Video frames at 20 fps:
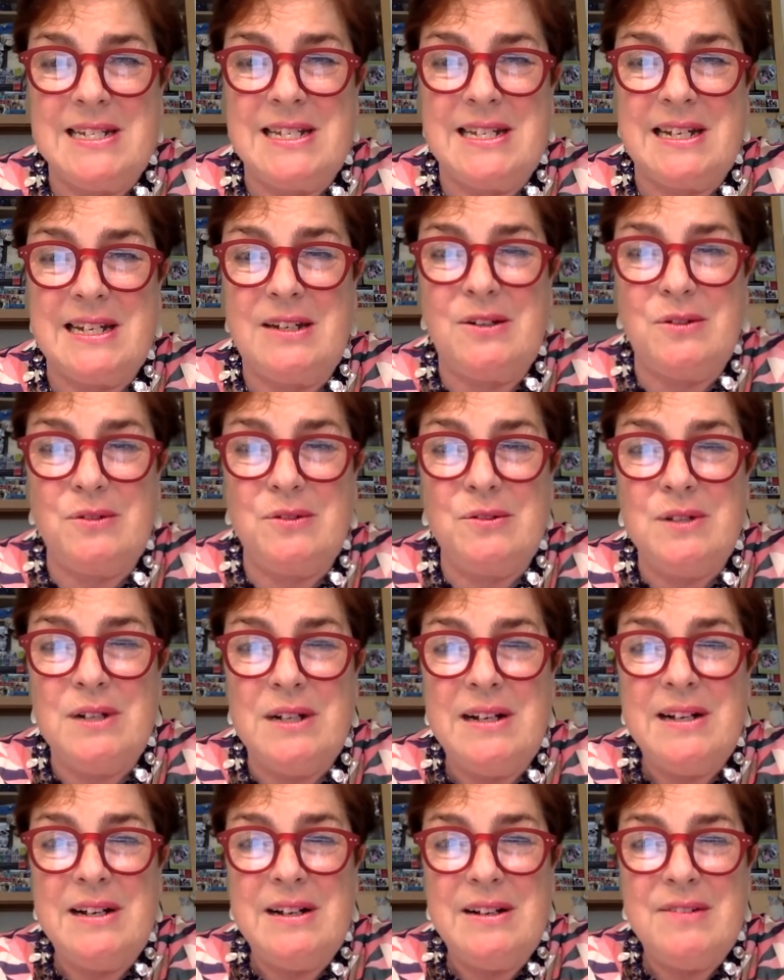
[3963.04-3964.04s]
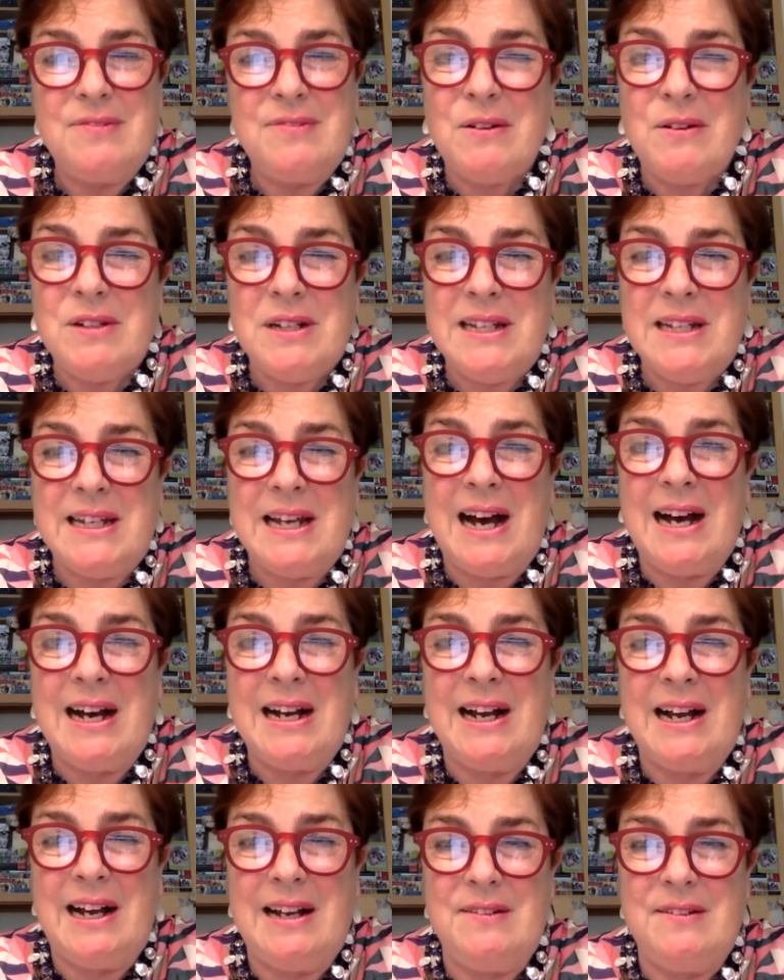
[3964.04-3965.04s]
that you found in the
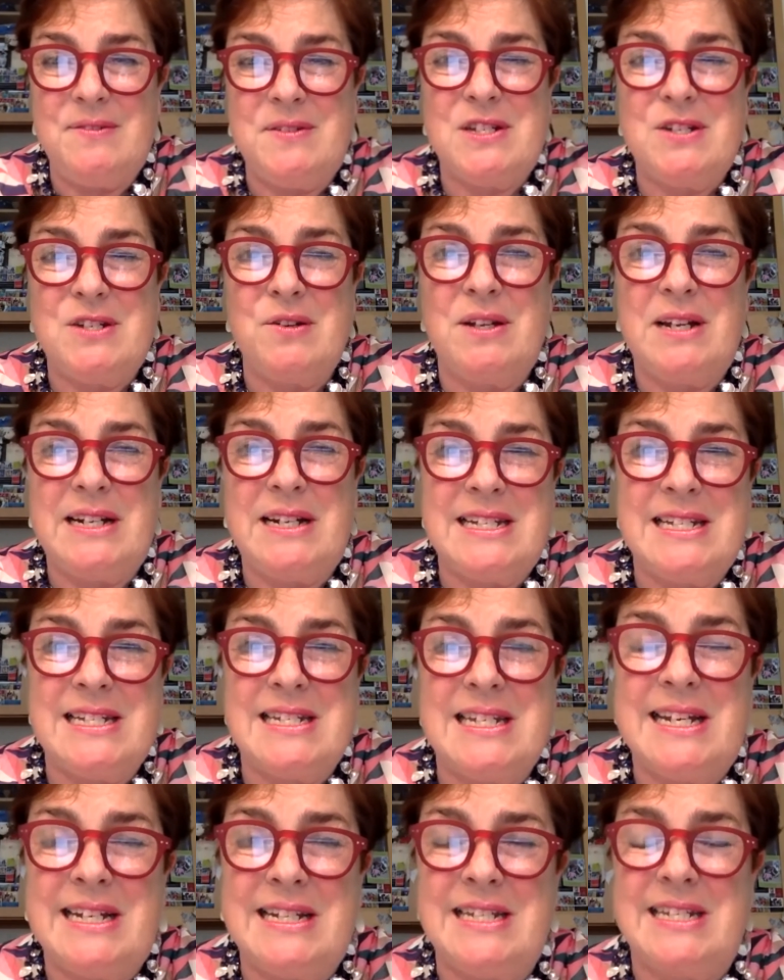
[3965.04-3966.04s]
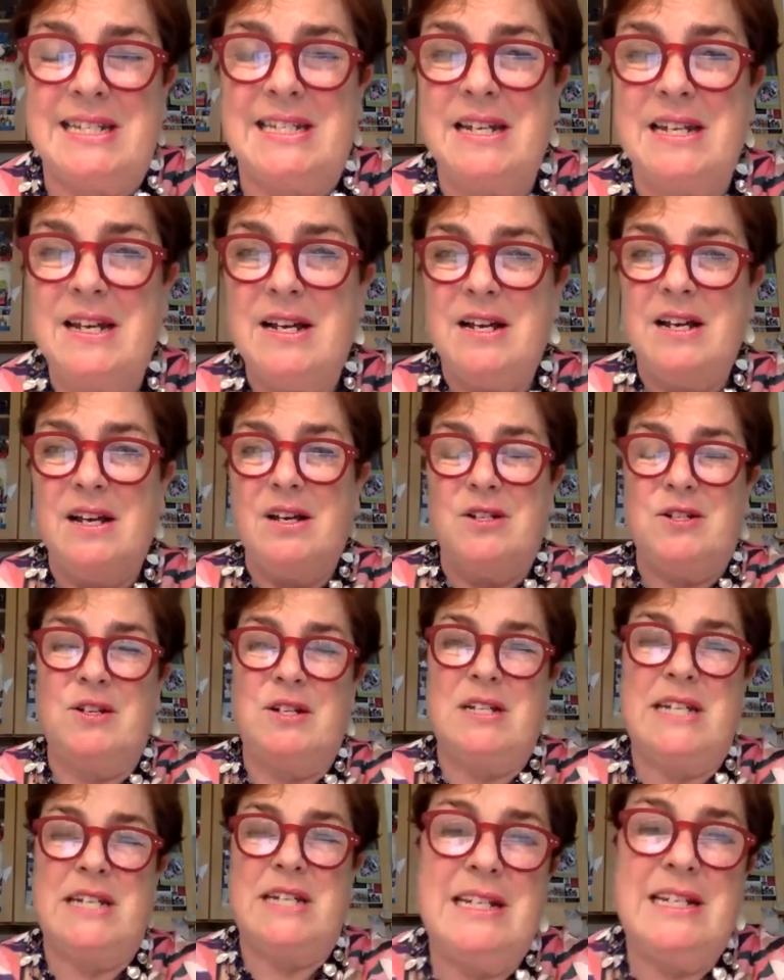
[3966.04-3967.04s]
archives, so that it's so
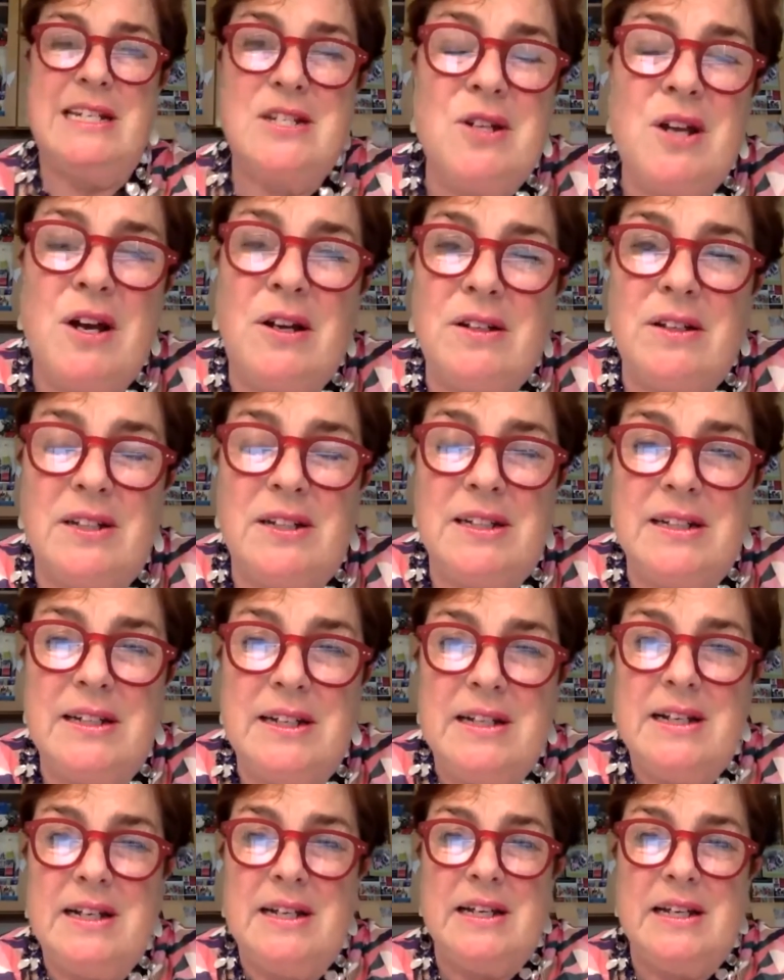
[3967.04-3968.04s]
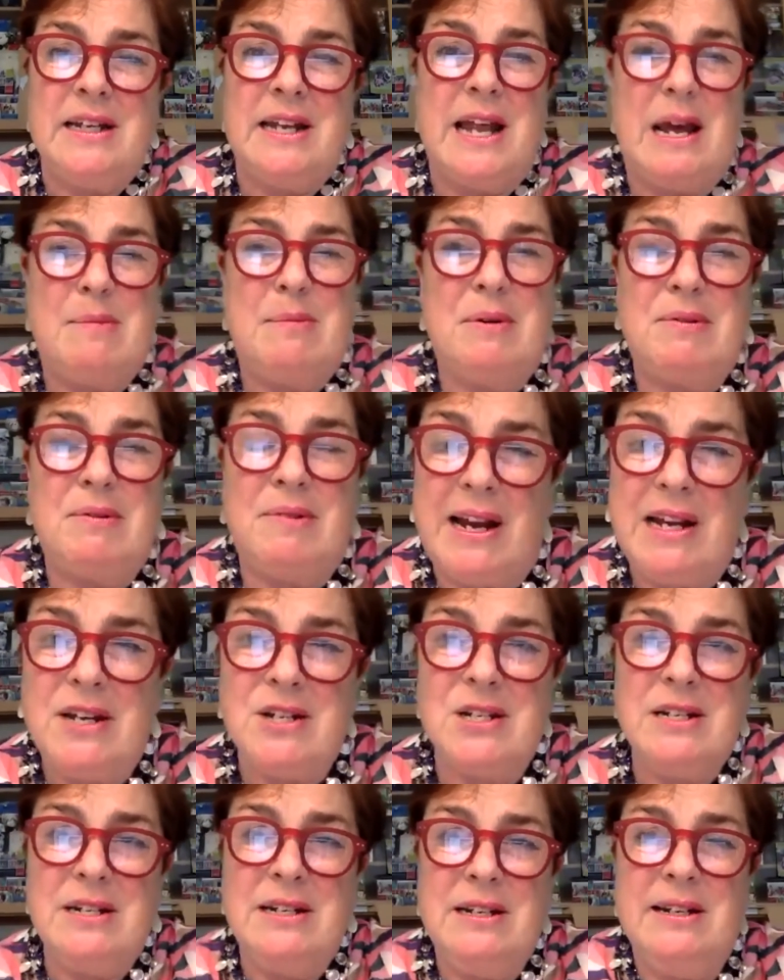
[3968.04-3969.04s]
to say, it's not an
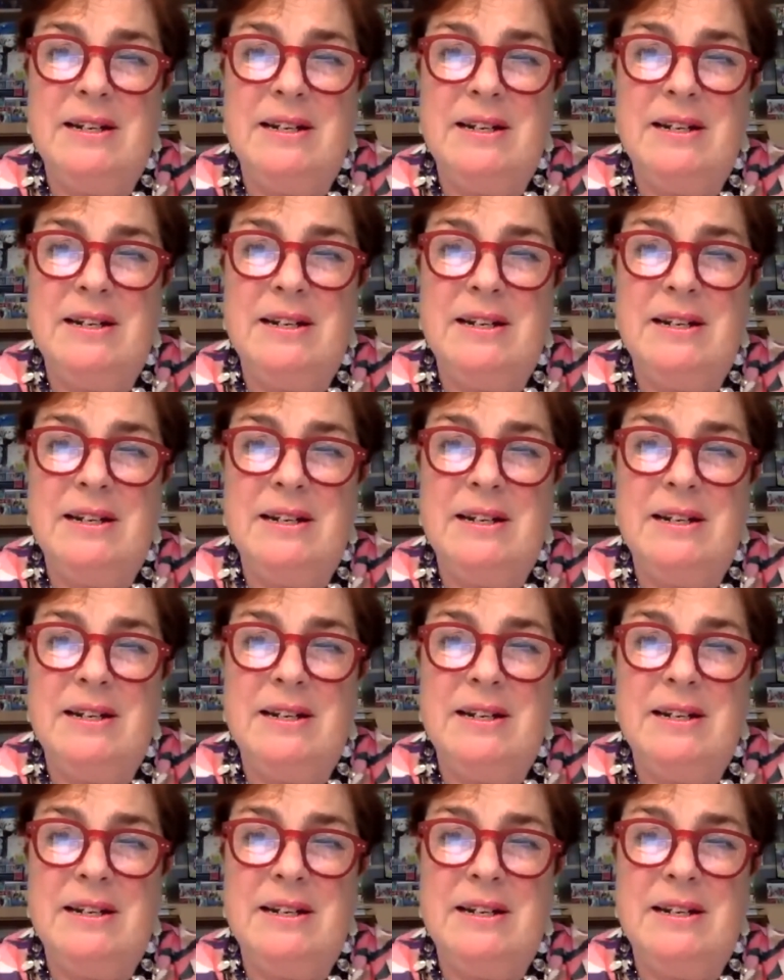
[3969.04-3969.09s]
aberration,